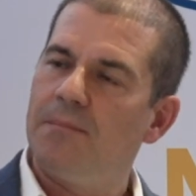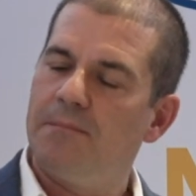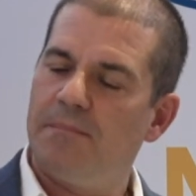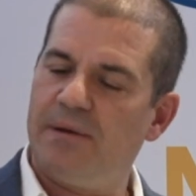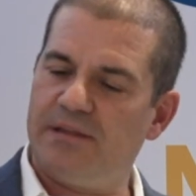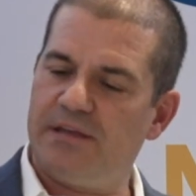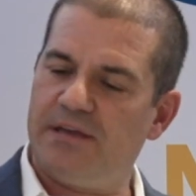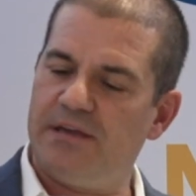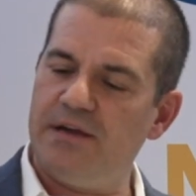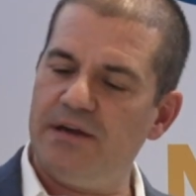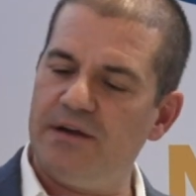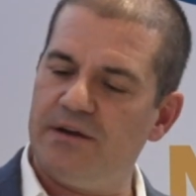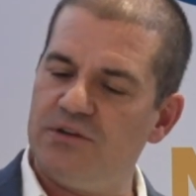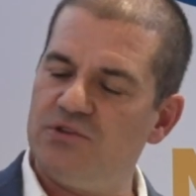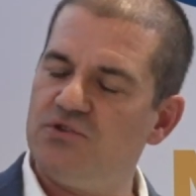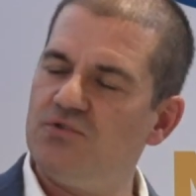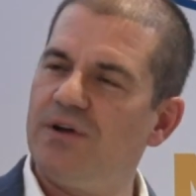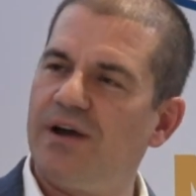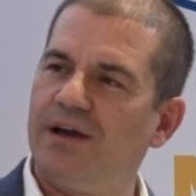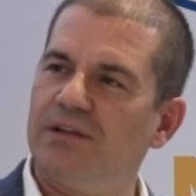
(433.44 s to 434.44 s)
But here
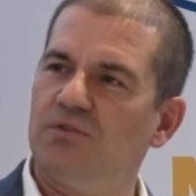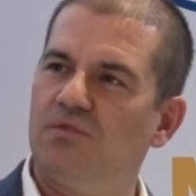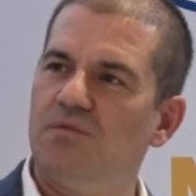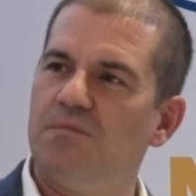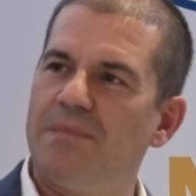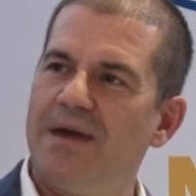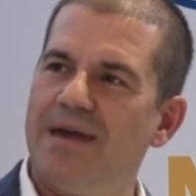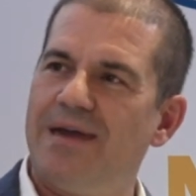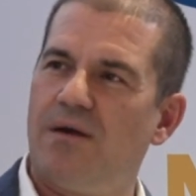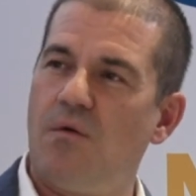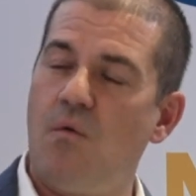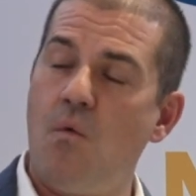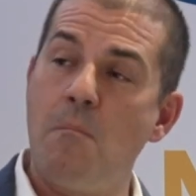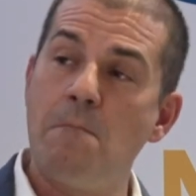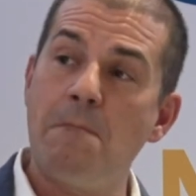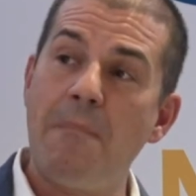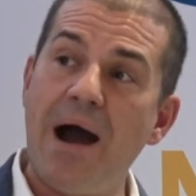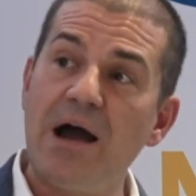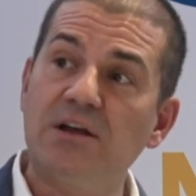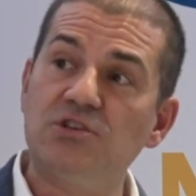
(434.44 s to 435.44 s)
you have to make
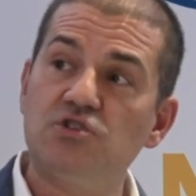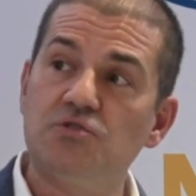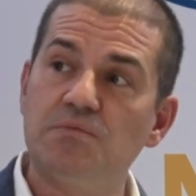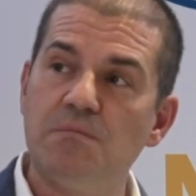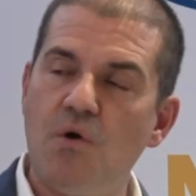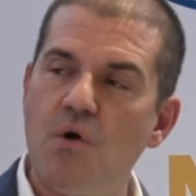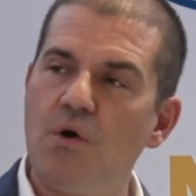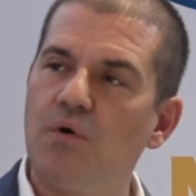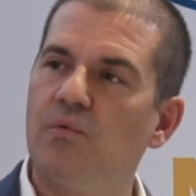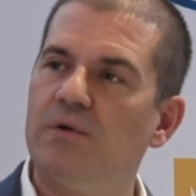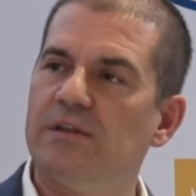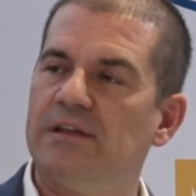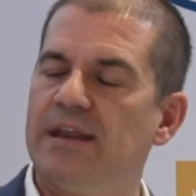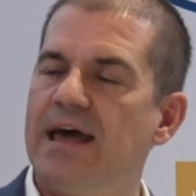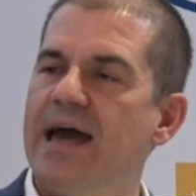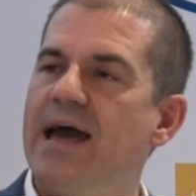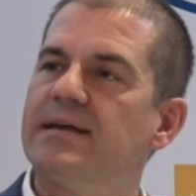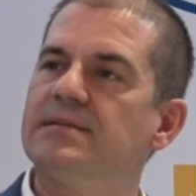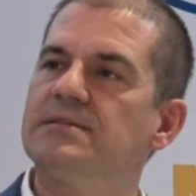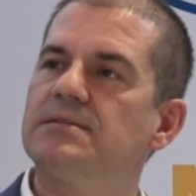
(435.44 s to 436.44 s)
much more with
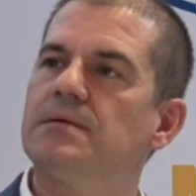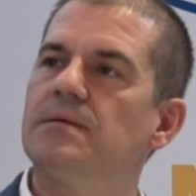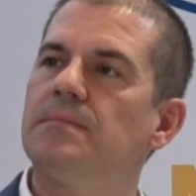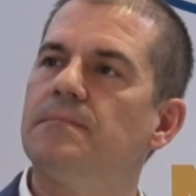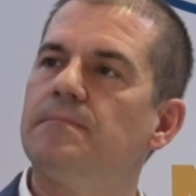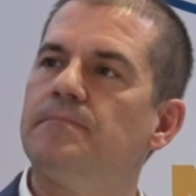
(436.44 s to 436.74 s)
less.